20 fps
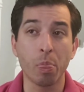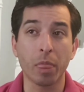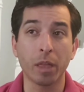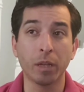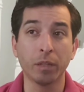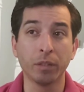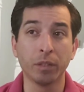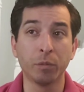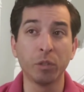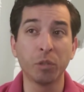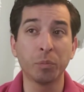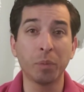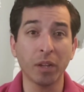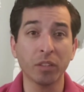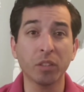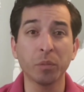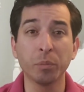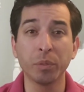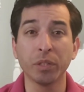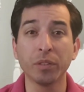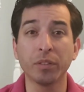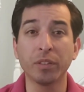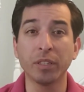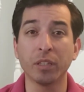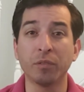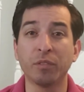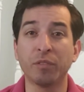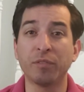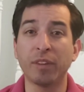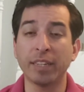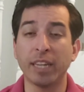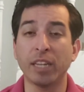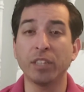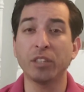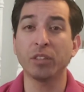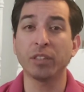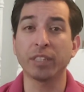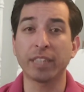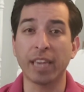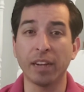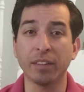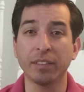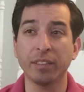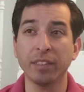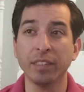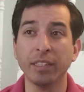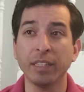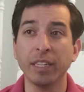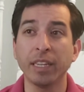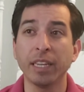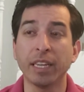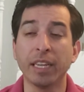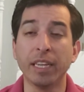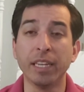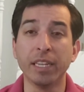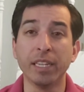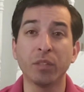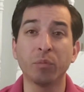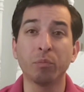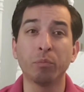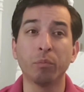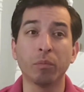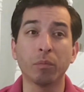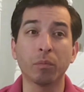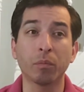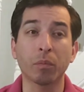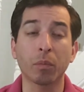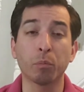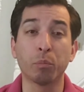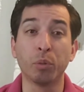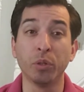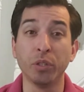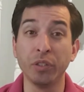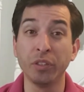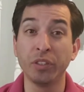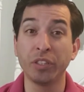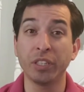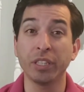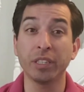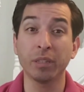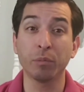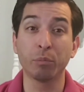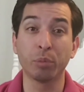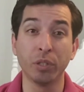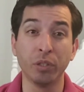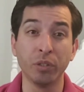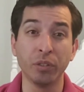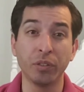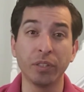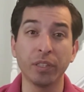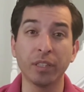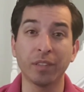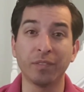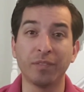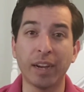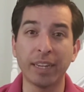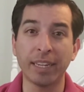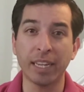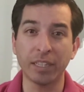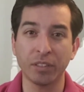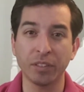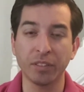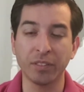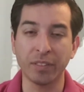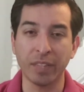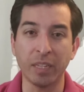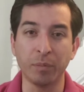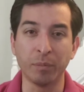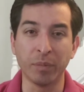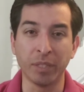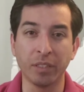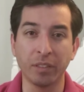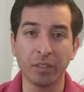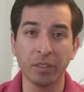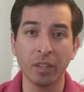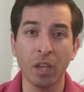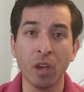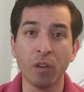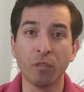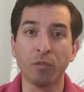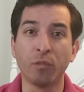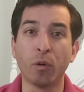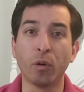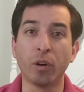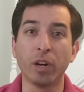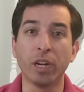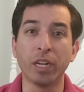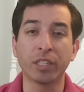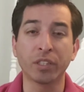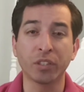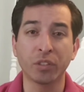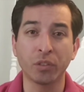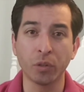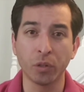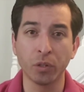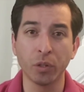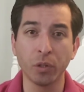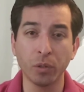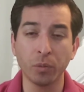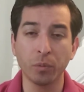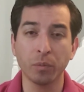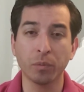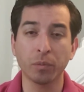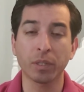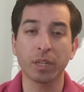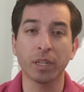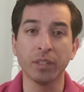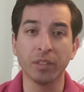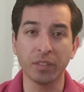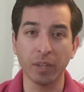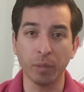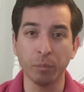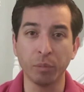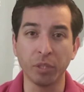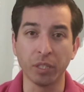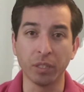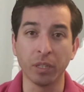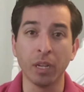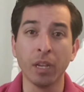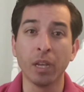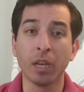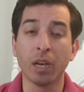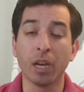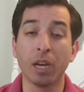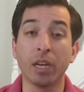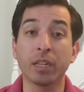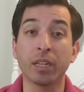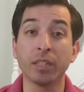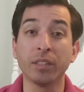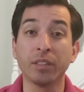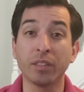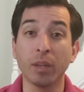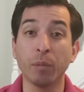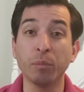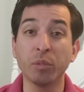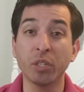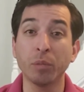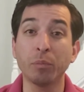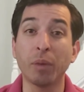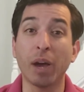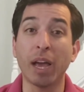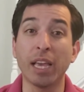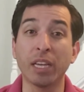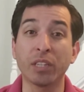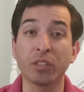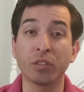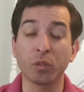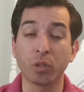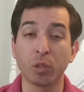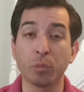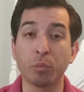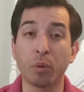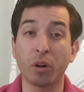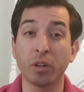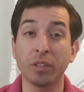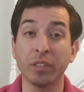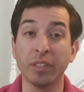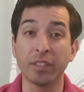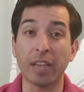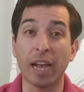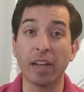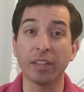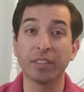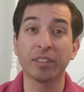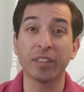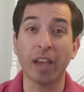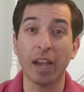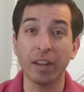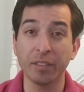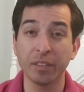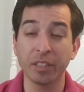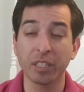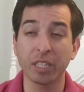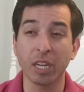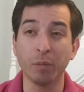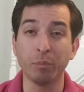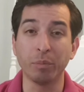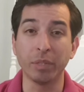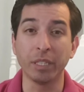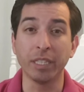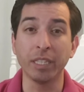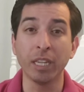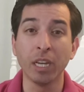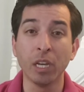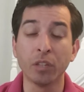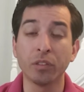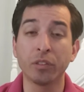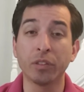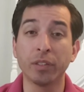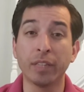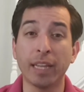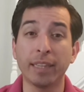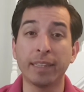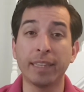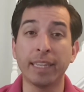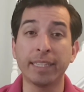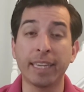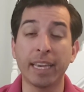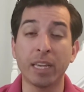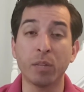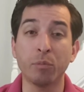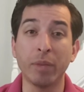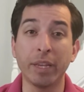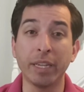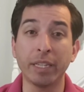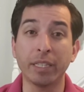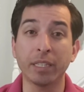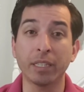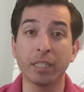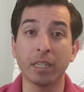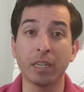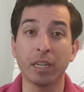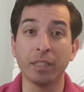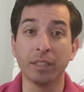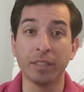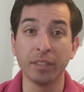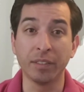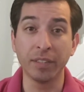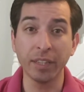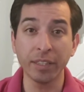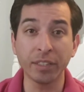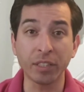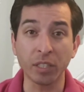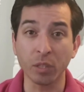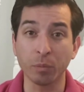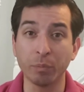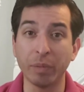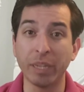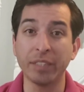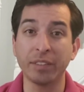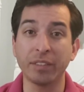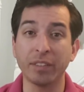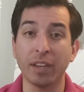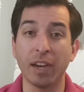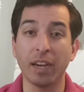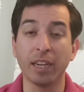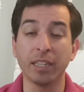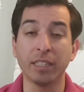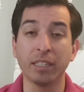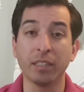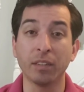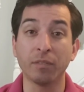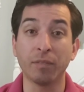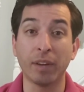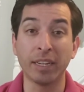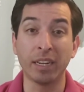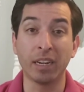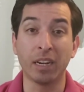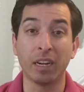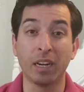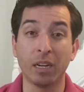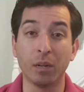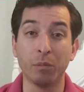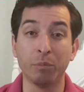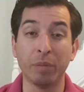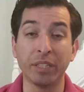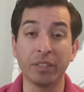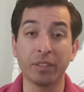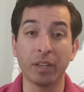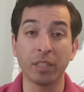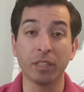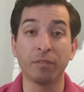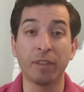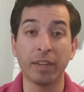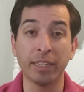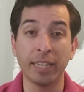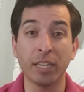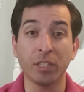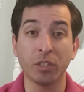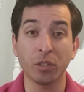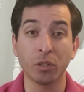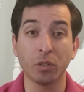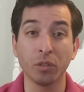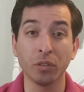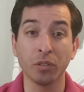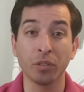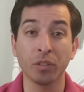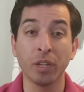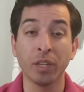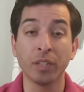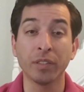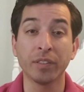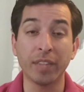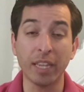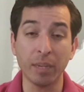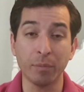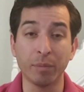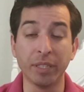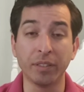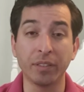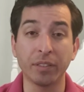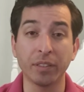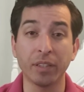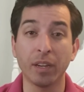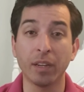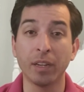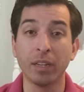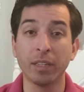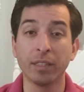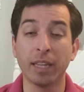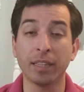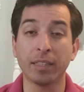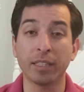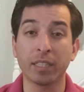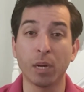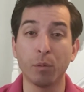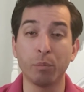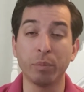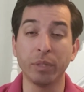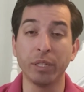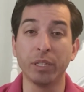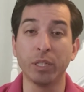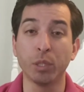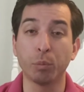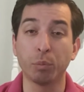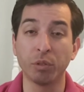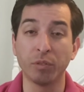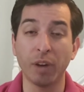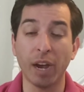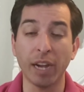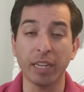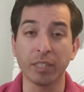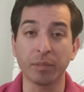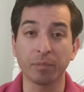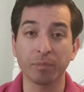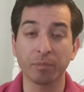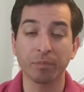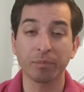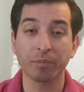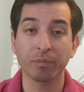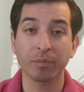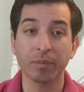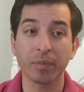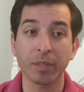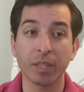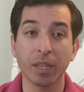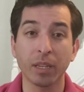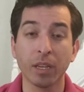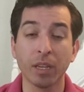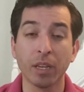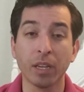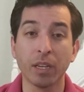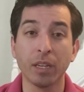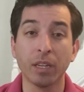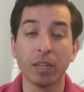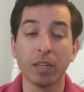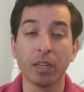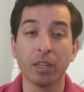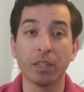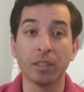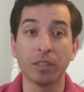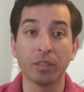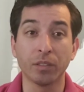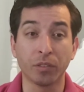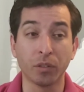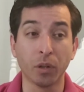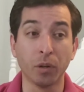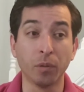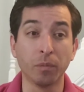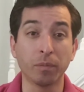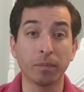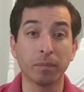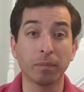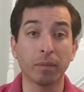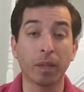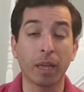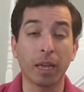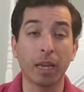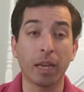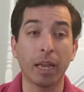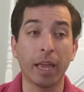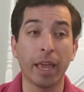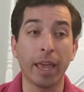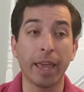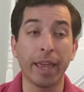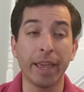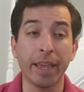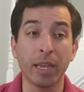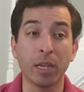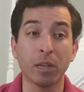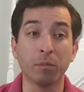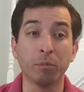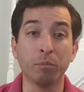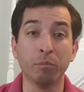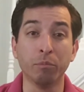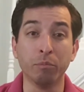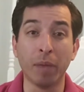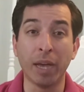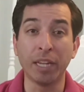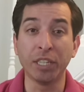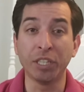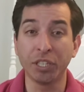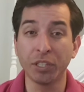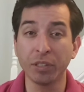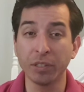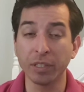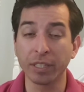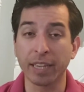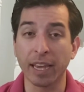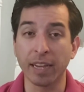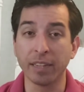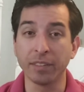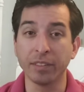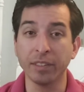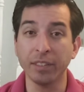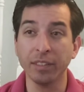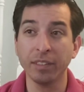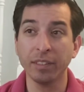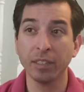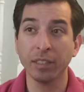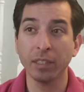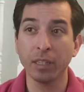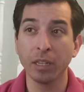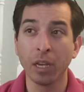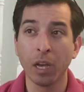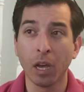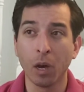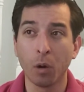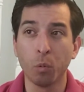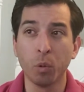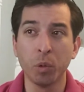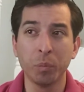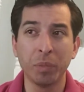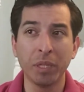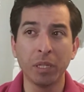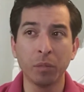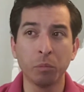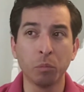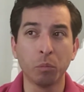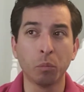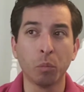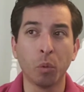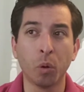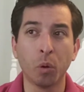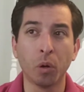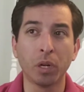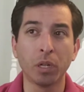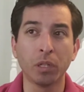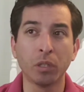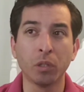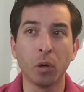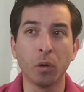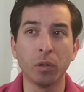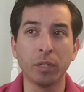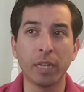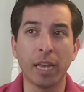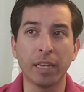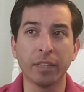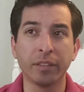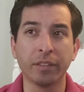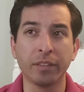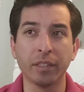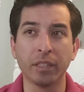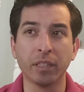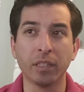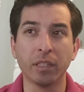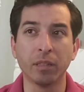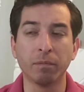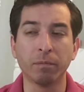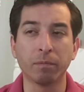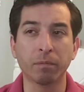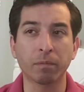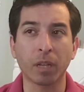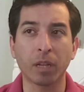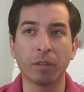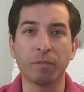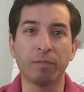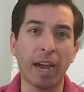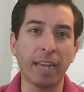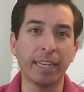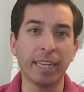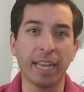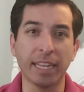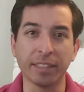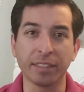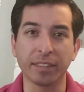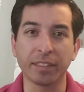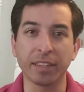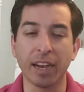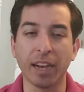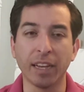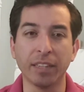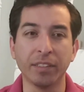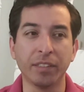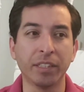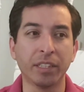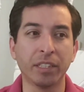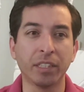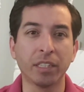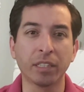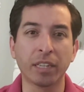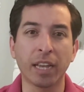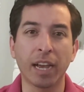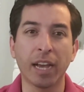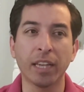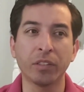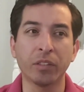The responsibility of a financial accountant is producing the financial statements for external consumption by external parties outside of the company, so that they can make decisions based on the financial statements that the company is providing. So a managerial accountant would be more known as the finance guys. They're the guys